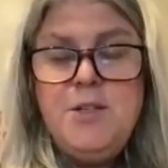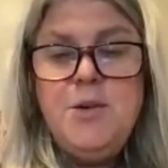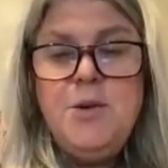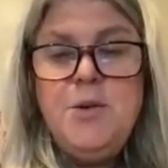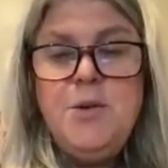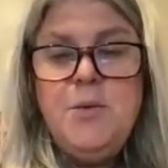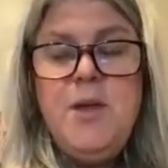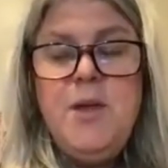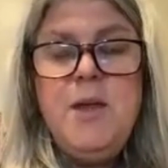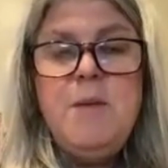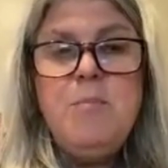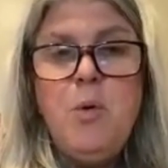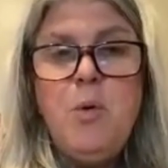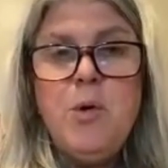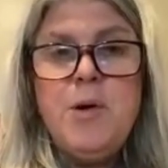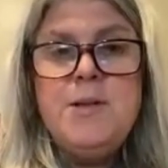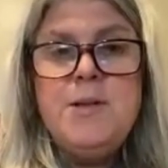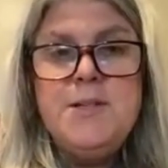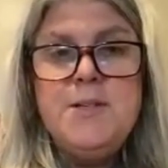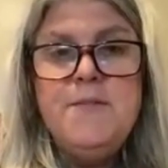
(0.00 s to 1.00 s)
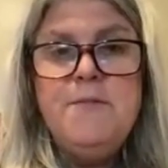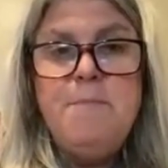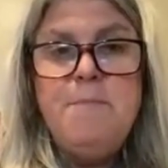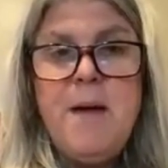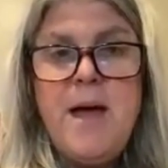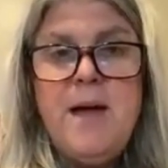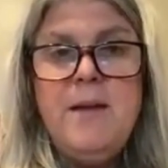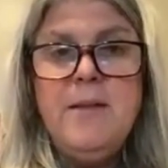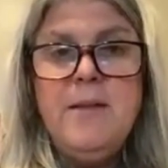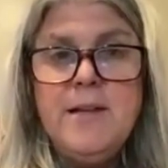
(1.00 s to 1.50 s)
to the importance of
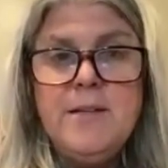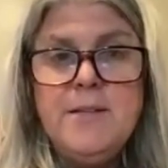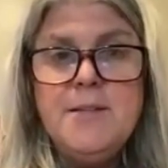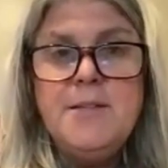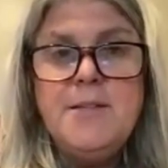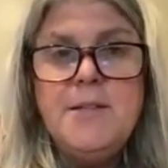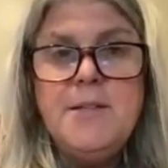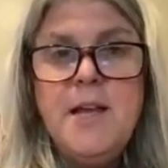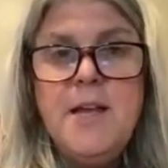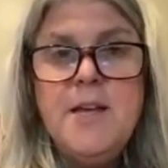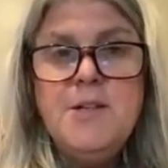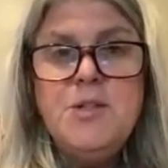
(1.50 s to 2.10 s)
balance.